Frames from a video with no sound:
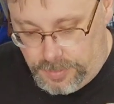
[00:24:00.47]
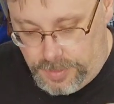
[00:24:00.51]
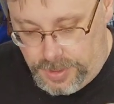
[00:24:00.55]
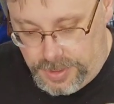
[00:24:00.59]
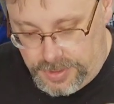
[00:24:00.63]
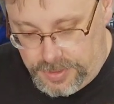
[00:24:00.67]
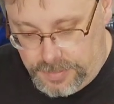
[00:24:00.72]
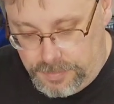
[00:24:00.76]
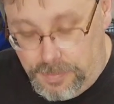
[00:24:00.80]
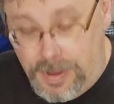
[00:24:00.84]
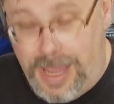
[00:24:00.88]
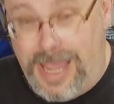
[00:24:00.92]

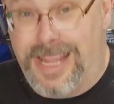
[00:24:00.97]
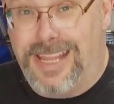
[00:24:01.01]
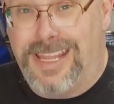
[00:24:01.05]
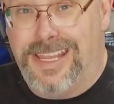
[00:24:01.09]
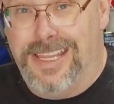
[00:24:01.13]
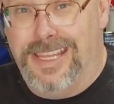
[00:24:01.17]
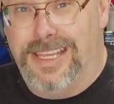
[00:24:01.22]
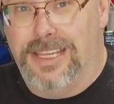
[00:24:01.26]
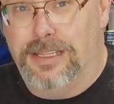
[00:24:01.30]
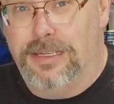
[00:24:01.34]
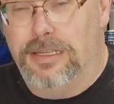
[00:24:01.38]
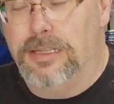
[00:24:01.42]
back
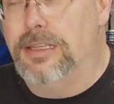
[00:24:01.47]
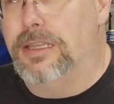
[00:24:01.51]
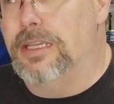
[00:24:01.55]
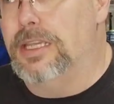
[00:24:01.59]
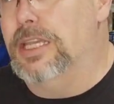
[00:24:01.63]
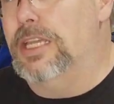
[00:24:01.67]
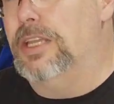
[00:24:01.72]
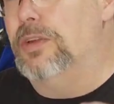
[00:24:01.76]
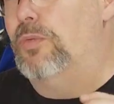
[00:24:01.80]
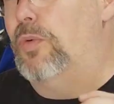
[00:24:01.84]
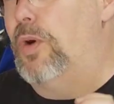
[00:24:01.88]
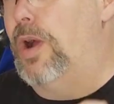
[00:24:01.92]
in and
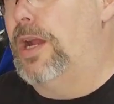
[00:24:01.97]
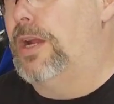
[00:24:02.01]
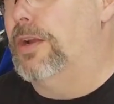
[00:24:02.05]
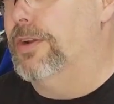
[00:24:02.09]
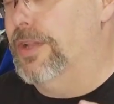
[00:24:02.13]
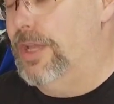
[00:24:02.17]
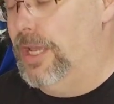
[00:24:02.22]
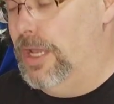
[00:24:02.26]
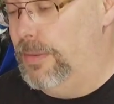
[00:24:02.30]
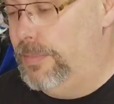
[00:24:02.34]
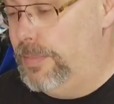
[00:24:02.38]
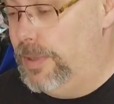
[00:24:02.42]
wired
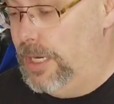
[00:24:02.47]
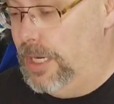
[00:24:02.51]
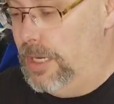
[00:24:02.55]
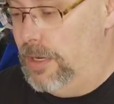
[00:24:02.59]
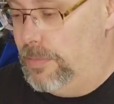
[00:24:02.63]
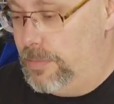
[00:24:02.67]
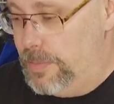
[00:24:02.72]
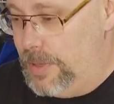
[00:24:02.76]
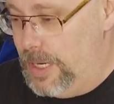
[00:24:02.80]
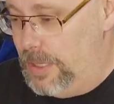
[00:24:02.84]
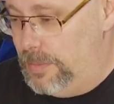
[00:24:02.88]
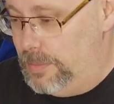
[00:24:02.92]
up, and I'll
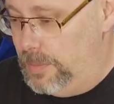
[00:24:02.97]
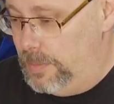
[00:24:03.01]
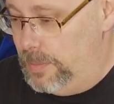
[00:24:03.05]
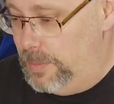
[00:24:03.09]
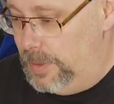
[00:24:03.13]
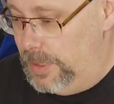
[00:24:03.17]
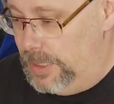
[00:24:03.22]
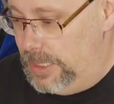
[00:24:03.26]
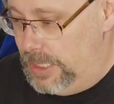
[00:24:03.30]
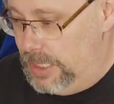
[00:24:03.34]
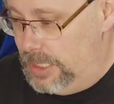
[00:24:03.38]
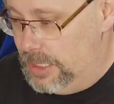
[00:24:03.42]

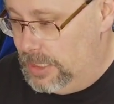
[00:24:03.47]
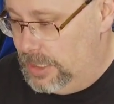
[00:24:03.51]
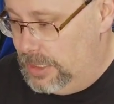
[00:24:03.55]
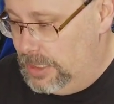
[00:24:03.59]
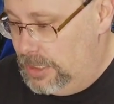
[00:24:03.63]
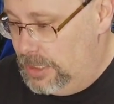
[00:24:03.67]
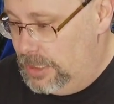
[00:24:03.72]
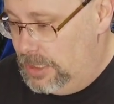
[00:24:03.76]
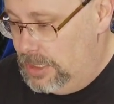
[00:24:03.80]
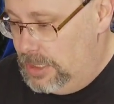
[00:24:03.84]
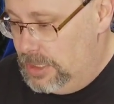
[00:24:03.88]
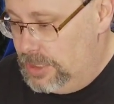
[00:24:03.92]
probably
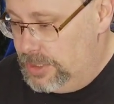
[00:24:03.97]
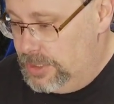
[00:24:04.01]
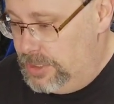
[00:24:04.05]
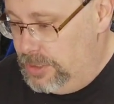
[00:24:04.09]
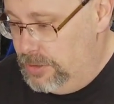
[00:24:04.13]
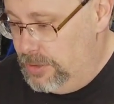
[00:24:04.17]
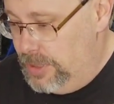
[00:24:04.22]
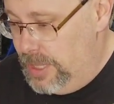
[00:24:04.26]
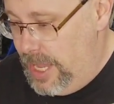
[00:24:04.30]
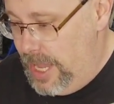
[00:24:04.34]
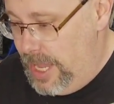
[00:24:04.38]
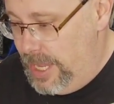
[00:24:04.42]
do
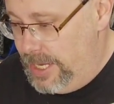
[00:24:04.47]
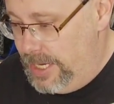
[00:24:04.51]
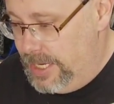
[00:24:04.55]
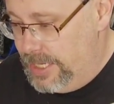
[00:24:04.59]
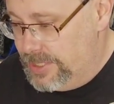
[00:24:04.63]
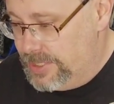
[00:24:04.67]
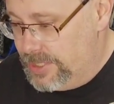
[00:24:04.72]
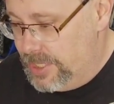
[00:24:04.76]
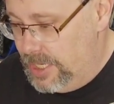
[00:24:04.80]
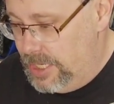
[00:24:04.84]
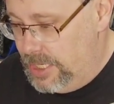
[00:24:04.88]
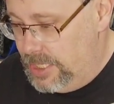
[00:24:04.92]
that as
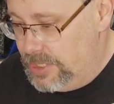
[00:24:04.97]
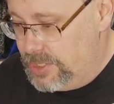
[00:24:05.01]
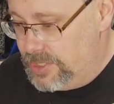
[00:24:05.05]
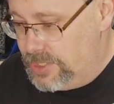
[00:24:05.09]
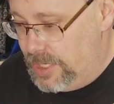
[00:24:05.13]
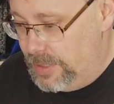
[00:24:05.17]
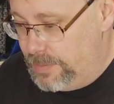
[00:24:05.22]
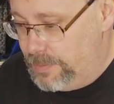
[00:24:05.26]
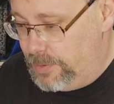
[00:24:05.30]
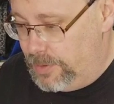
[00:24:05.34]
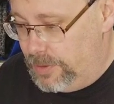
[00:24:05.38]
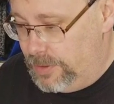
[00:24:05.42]
a
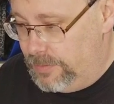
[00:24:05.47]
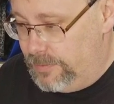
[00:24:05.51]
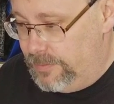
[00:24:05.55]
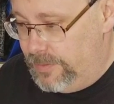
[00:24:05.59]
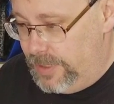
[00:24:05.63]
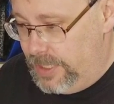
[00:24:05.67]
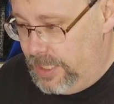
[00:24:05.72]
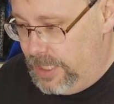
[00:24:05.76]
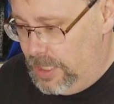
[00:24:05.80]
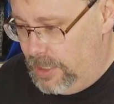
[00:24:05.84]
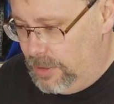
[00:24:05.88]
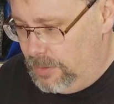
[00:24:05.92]
separate
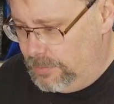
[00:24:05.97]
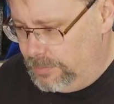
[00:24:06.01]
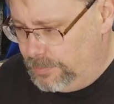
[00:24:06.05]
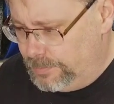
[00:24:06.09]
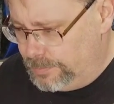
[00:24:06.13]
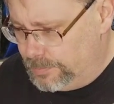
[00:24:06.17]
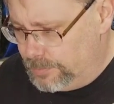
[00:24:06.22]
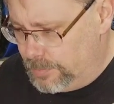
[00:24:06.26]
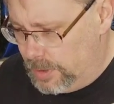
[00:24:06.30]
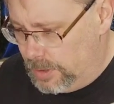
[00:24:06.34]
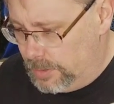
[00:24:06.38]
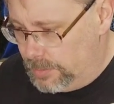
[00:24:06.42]
video, but
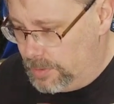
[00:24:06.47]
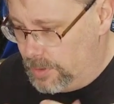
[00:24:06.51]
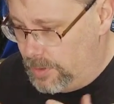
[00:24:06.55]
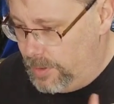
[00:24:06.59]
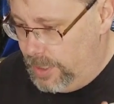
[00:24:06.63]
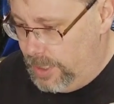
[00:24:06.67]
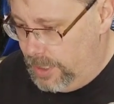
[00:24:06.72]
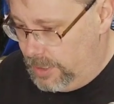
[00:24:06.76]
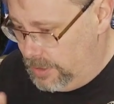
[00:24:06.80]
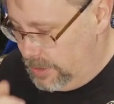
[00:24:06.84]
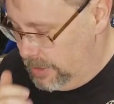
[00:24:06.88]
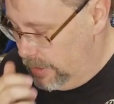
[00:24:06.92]
I'm going to go ahead
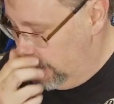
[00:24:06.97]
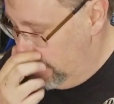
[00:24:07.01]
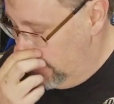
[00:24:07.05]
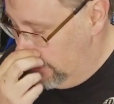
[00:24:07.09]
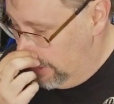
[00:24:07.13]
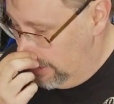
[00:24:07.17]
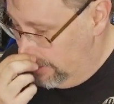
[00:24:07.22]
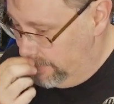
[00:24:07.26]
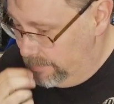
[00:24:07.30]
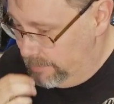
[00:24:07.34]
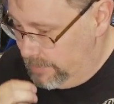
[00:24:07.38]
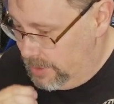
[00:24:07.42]
and
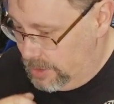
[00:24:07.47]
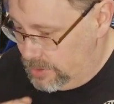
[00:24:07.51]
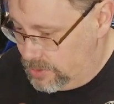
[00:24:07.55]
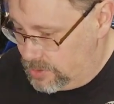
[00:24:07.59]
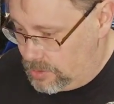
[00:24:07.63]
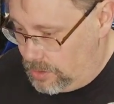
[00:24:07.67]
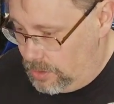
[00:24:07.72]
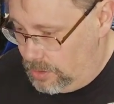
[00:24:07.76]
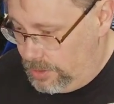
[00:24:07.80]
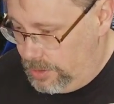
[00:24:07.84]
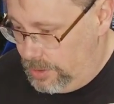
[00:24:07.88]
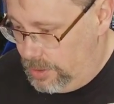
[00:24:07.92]
get
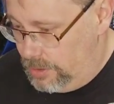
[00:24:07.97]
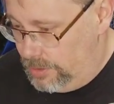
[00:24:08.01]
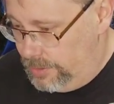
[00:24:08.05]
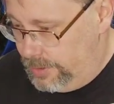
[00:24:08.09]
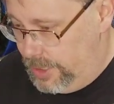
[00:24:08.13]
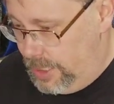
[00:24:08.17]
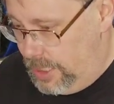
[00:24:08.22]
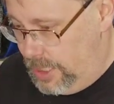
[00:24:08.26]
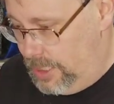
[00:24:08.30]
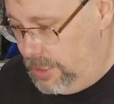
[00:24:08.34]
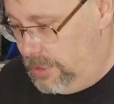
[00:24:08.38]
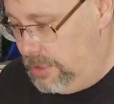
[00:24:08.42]
started on
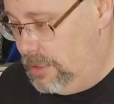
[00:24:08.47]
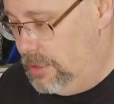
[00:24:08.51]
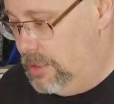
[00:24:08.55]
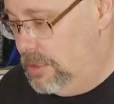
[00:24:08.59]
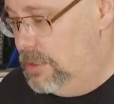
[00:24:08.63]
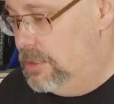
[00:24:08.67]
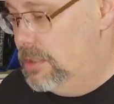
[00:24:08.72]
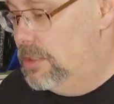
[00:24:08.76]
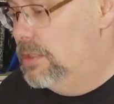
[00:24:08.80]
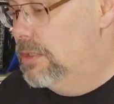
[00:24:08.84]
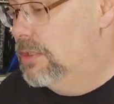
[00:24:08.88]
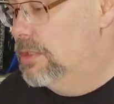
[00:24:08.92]
that.
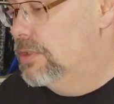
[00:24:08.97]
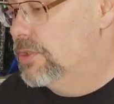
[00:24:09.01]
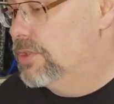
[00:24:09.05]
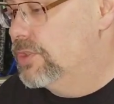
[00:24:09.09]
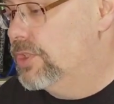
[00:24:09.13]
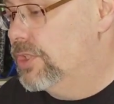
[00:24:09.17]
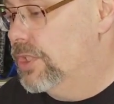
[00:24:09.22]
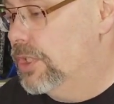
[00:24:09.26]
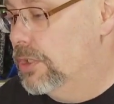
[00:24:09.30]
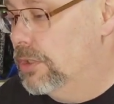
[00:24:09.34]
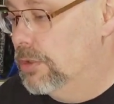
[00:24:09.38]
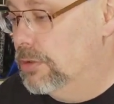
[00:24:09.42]

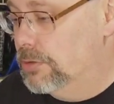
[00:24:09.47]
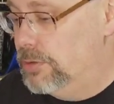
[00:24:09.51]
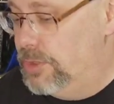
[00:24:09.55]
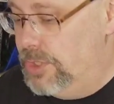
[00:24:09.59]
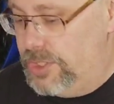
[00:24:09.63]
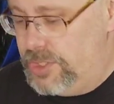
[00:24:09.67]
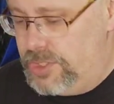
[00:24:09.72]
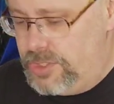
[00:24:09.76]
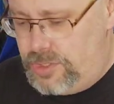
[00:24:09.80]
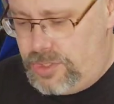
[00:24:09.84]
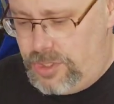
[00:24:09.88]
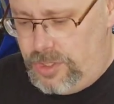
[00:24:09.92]
So just
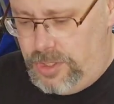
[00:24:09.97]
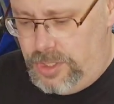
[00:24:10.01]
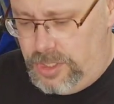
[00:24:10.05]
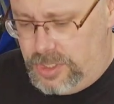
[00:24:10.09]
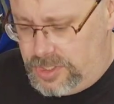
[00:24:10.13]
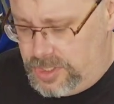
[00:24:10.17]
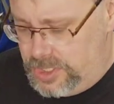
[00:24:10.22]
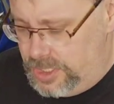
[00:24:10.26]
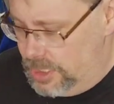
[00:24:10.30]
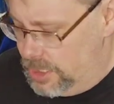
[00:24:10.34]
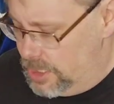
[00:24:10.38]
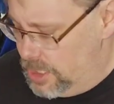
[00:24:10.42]
so you can see a
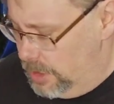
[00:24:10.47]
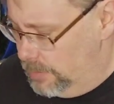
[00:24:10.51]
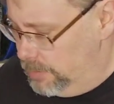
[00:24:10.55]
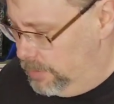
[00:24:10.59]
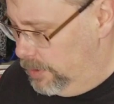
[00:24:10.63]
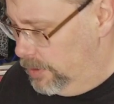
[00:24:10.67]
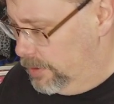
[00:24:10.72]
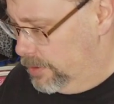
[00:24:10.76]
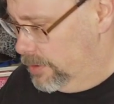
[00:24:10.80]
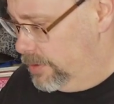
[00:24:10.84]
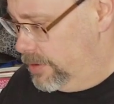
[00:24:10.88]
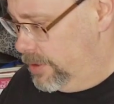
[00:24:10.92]
couple other
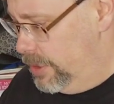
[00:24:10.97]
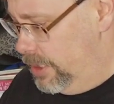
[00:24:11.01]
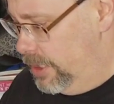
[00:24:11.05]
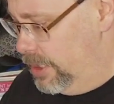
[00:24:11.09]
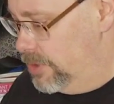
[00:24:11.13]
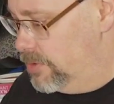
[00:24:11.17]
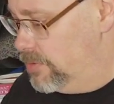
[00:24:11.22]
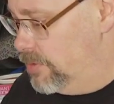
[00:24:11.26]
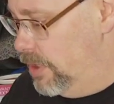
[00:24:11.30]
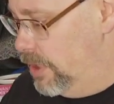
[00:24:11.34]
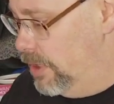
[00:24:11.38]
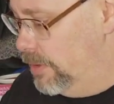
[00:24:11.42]
things
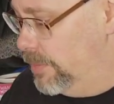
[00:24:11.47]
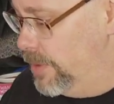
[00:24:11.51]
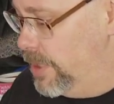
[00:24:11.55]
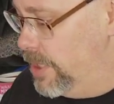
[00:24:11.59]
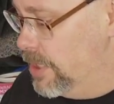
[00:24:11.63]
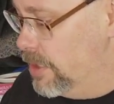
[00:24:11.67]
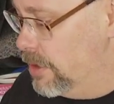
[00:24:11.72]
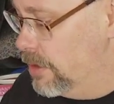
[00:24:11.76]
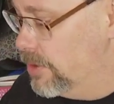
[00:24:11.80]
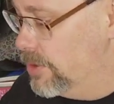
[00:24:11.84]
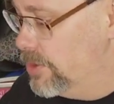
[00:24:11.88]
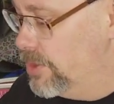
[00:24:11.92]
while I'm here.
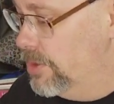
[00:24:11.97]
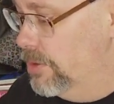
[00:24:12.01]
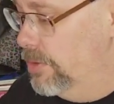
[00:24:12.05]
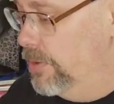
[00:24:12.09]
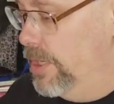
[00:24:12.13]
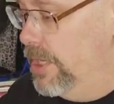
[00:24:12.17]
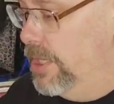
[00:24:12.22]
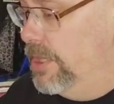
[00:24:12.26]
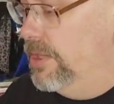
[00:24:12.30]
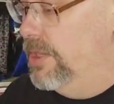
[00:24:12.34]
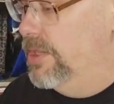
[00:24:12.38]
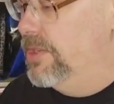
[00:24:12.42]
So in
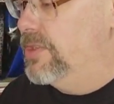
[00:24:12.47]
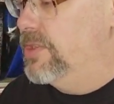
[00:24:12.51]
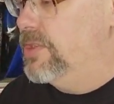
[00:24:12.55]
this